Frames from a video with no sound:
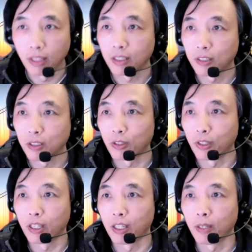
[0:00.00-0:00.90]
So it's
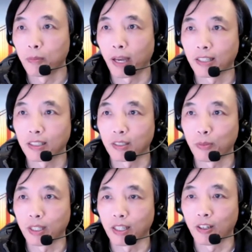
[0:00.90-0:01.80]
already past the
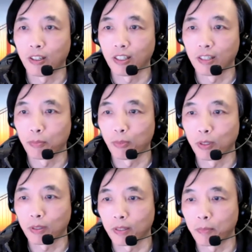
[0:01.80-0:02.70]
1 hour
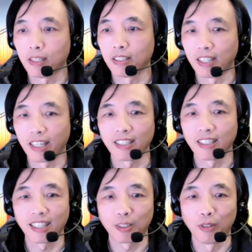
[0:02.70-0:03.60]
program, but yeah,
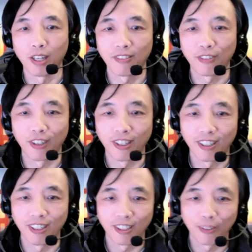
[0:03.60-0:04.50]
thanks Ron for
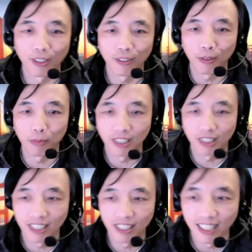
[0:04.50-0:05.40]
your wonderful
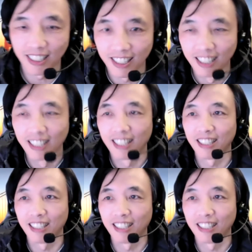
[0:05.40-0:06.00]
presentation, and thank